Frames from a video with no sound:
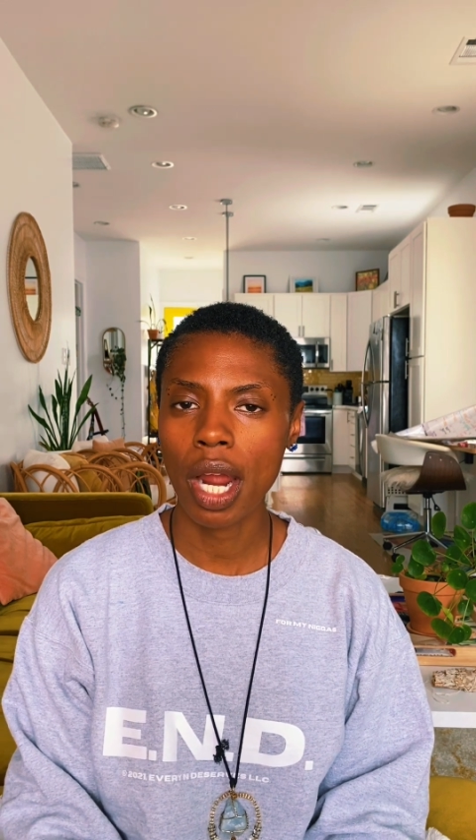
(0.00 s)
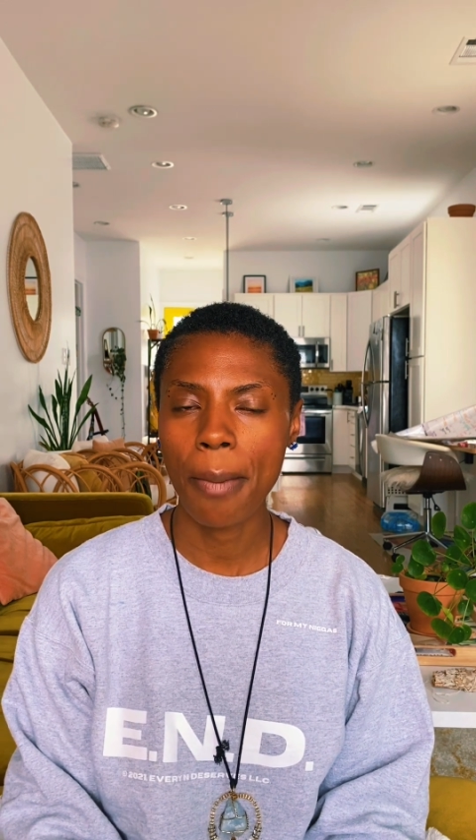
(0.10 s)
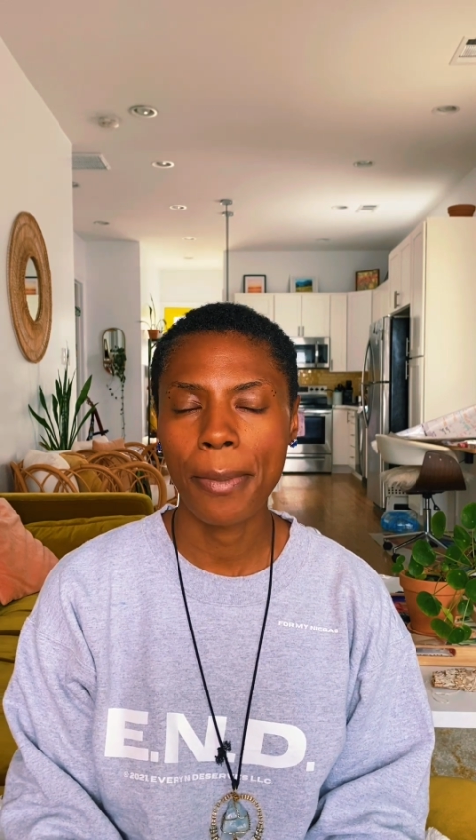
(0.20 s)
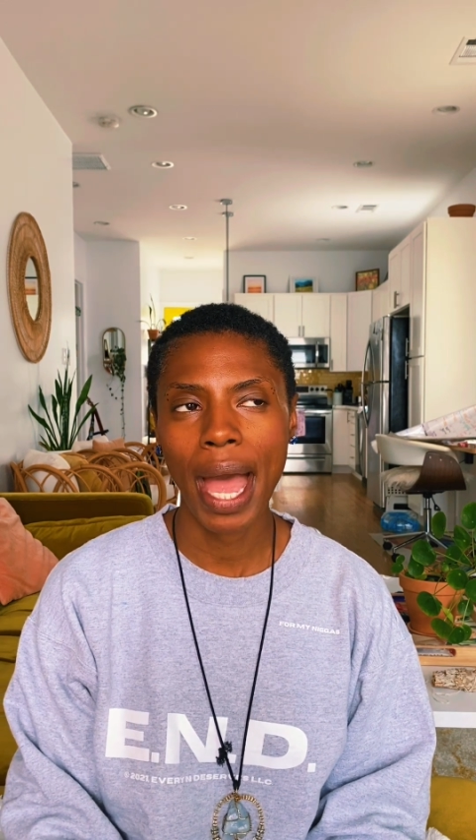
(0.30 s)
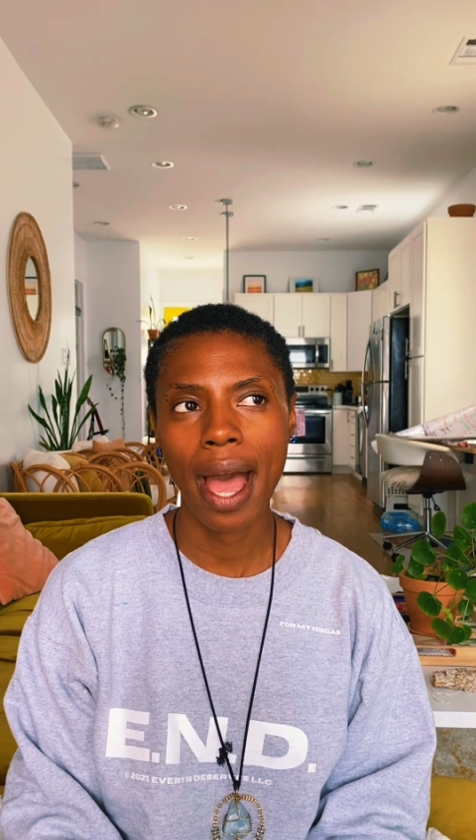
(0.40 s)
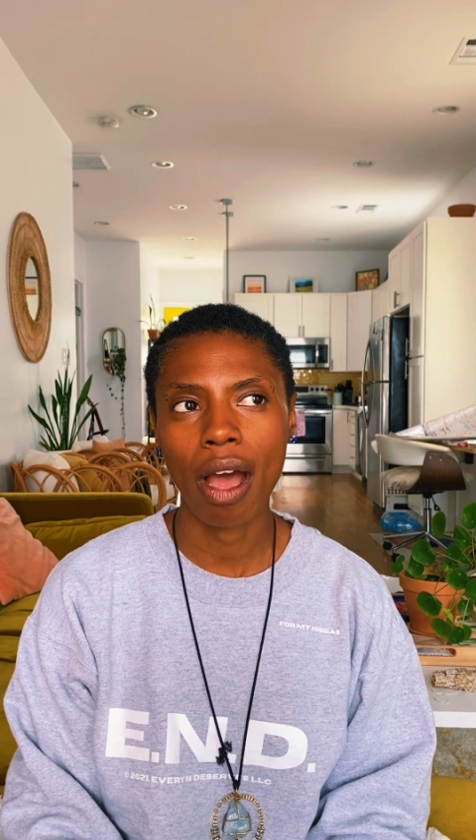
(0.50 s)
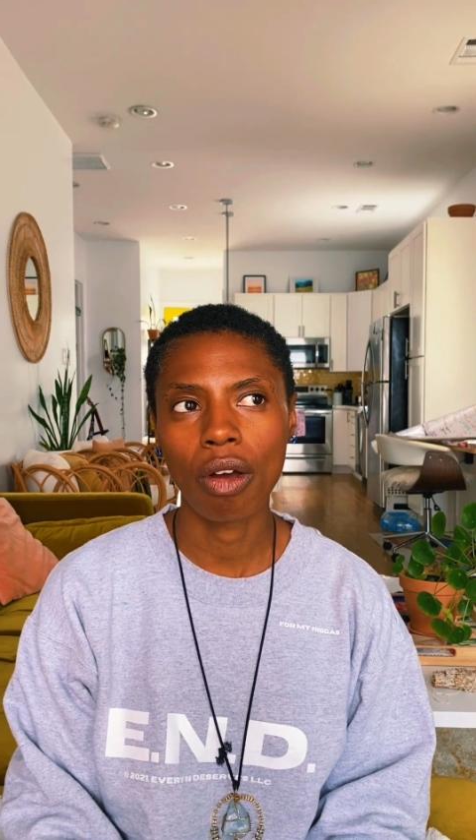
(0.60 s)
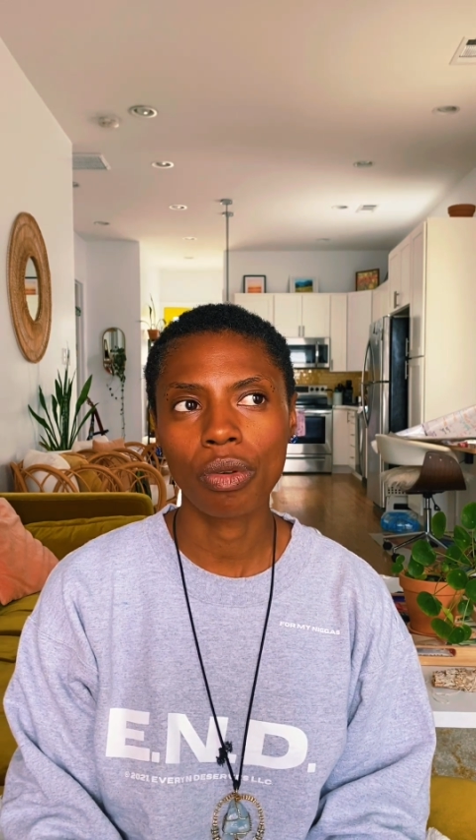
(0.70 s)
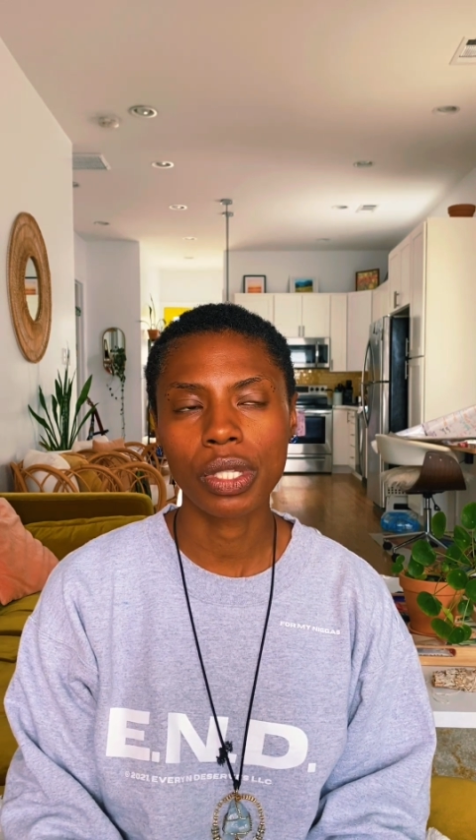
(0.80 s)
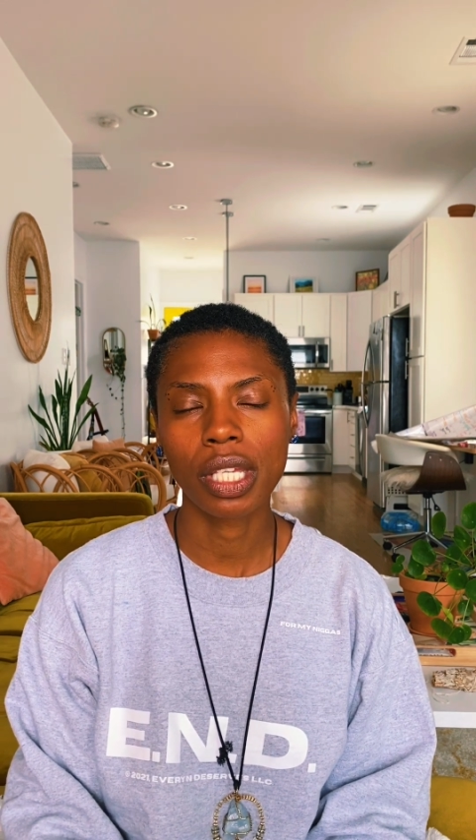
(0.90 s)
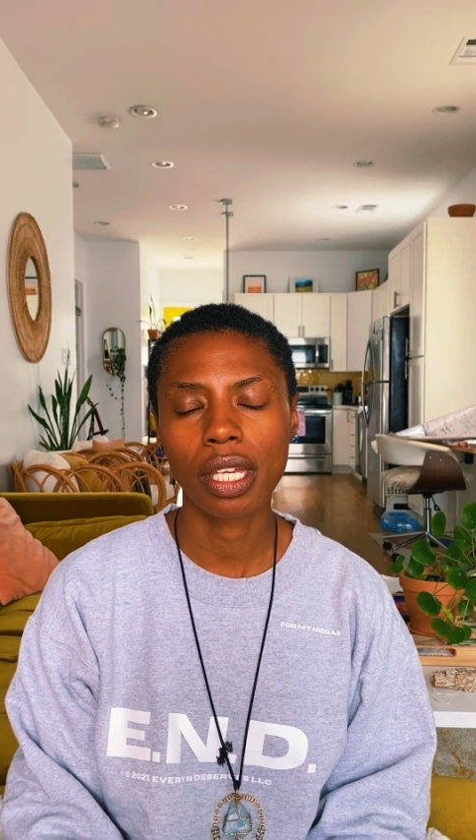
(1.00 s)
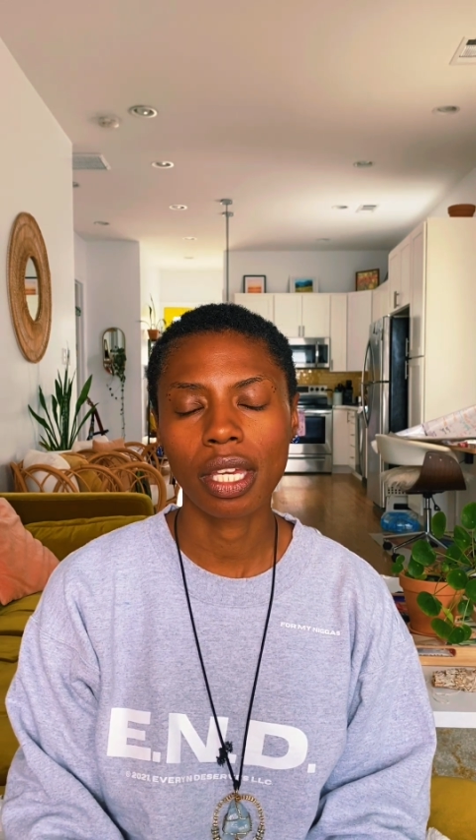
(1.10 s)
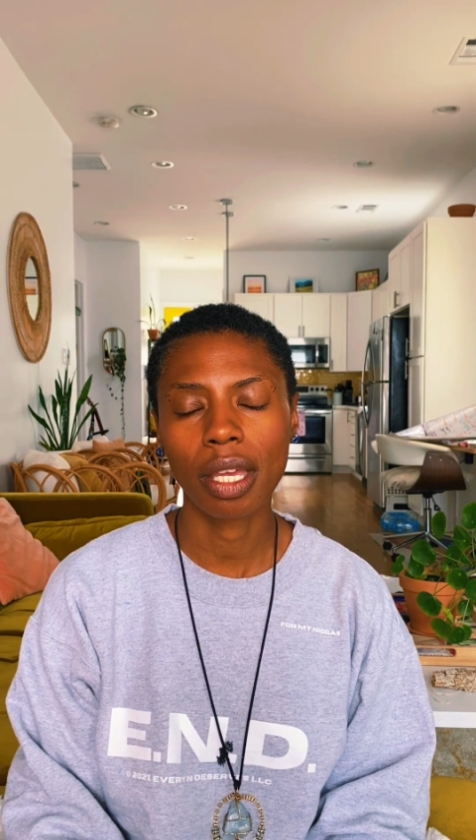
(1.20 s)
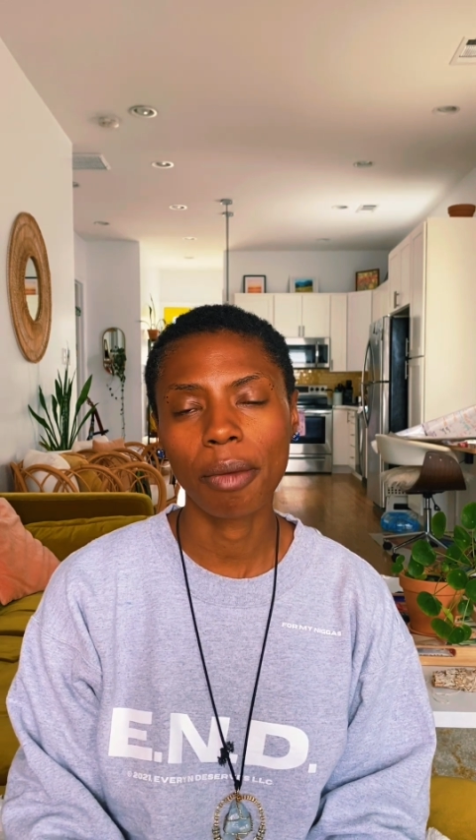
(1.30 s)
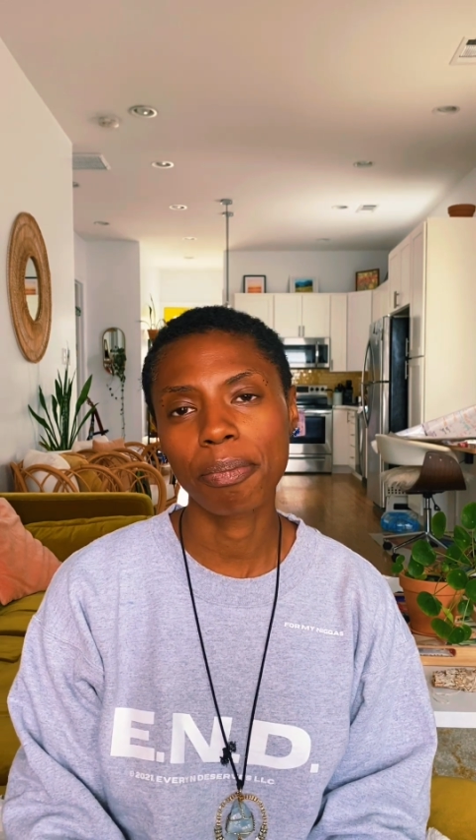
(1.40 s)
about
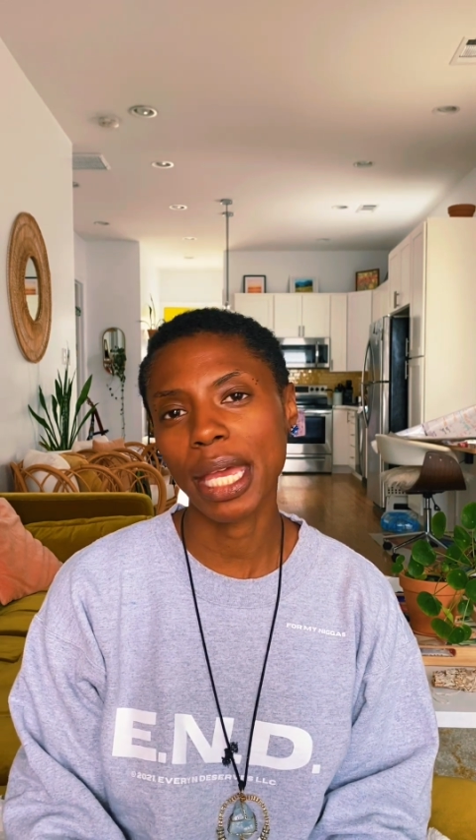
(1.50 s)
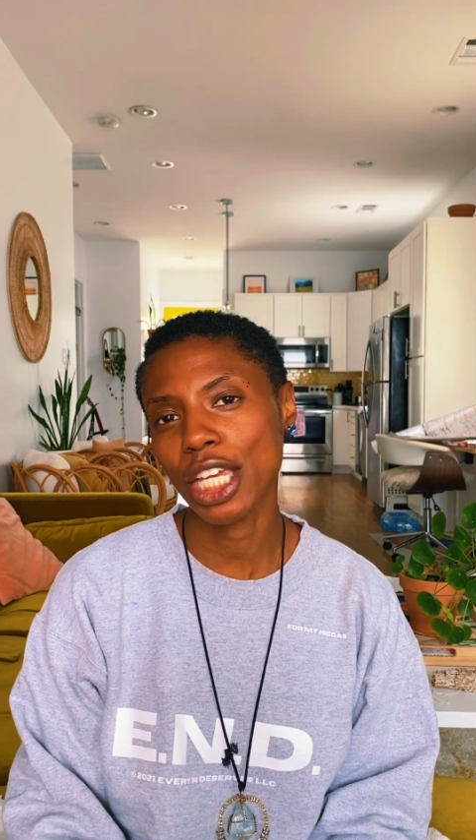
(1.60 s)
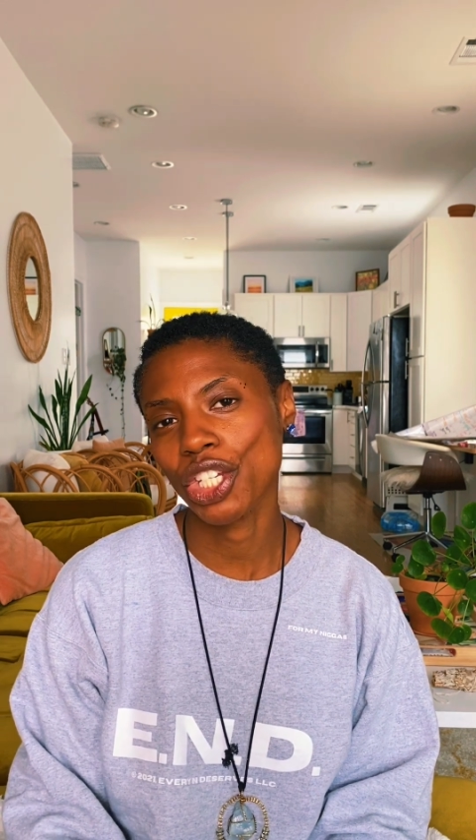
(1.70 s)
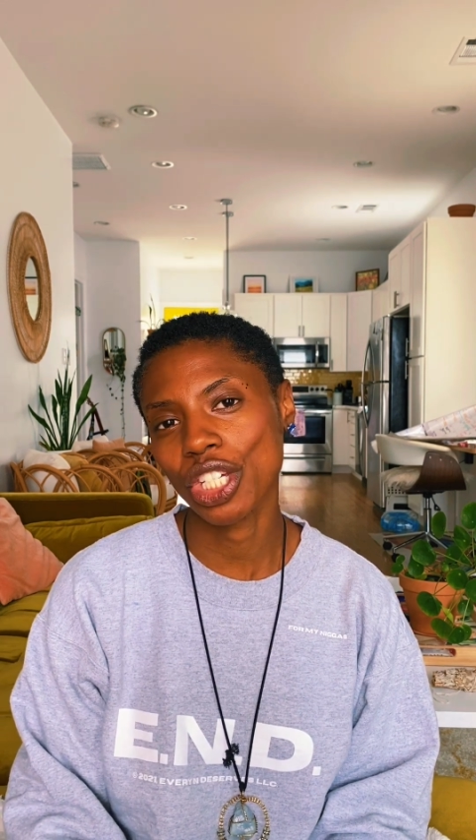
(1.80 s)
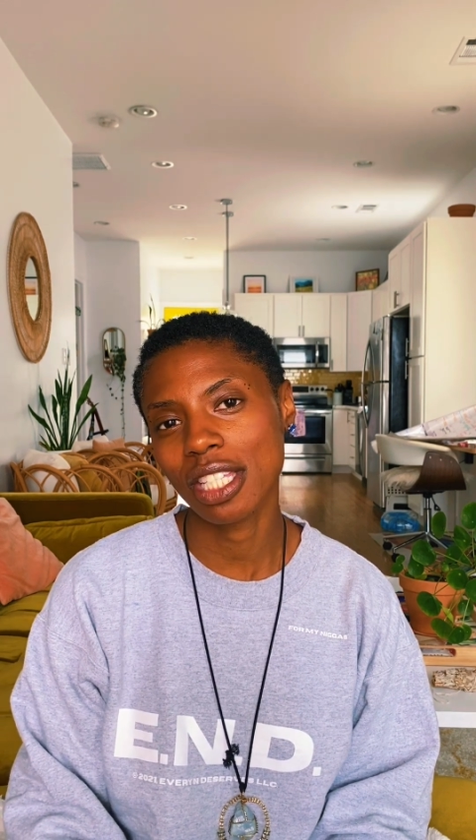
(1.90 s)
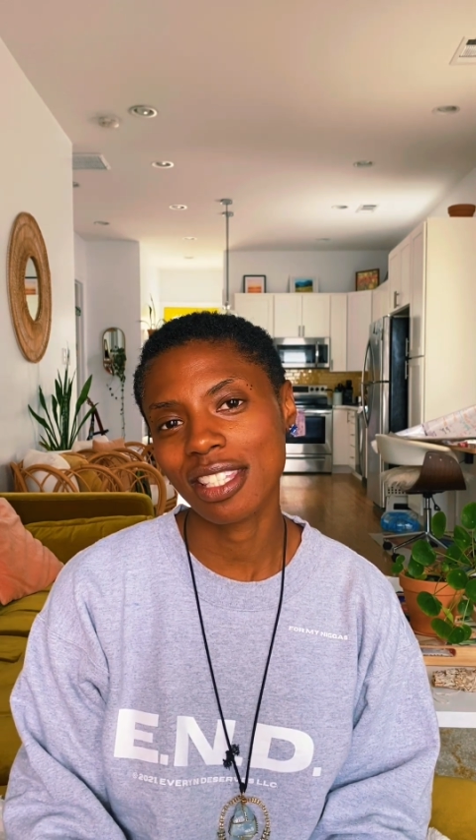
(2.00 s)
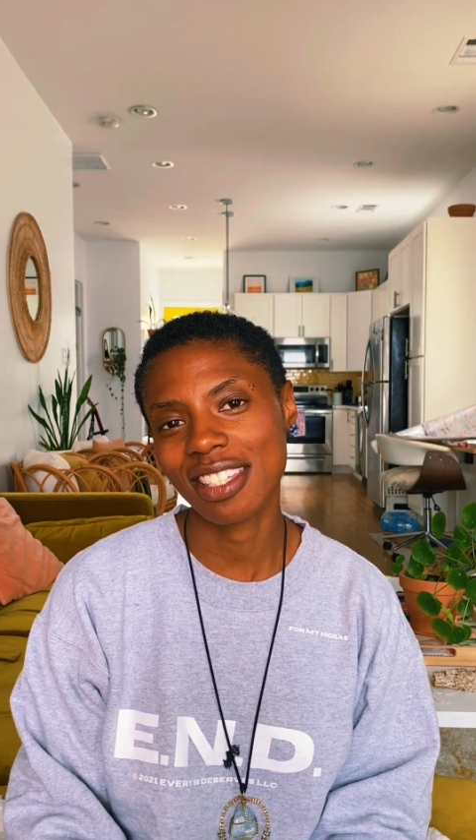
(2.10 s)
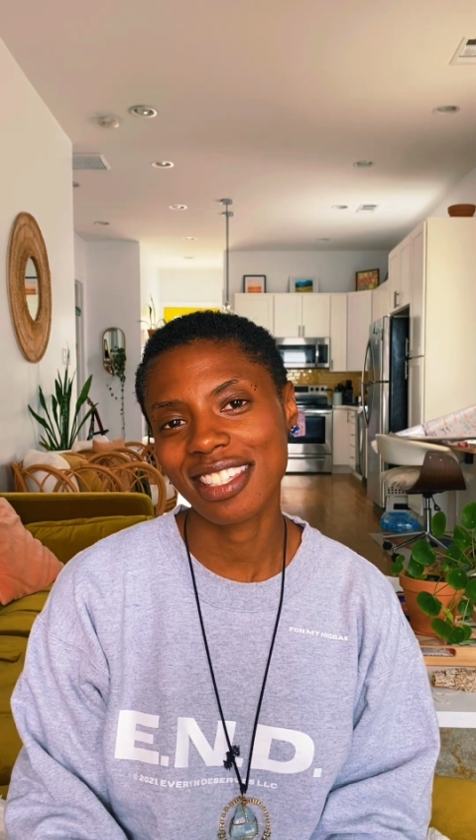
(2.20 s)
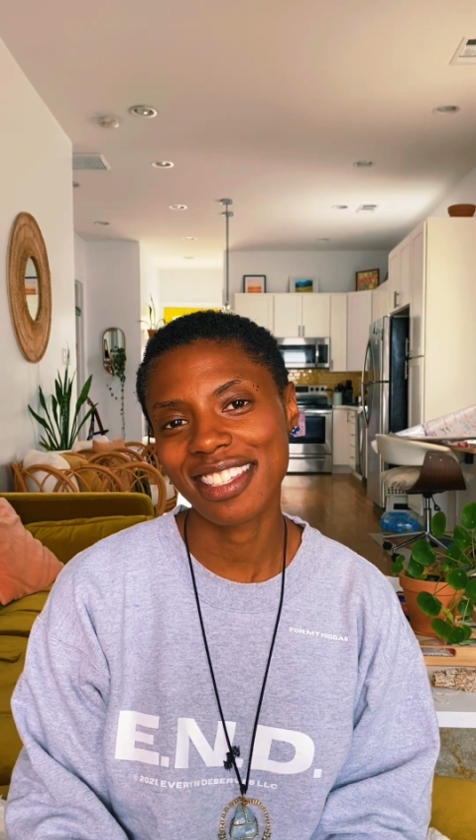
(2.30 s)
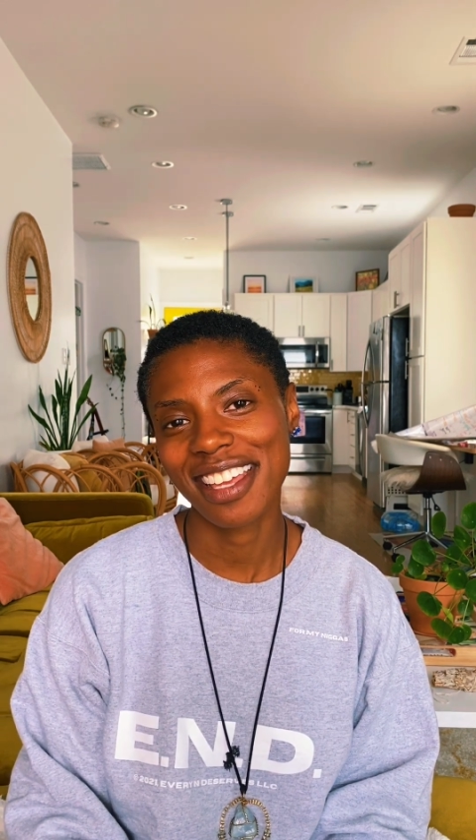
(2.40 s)
patience.